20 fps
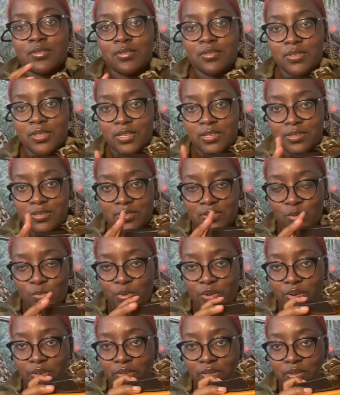This is a
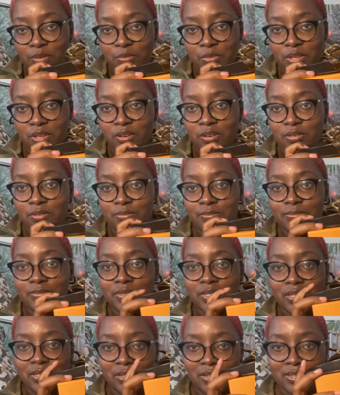better thumbnail.
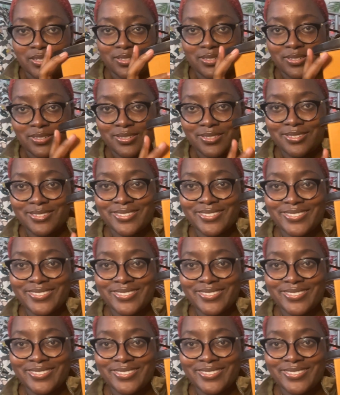Yes.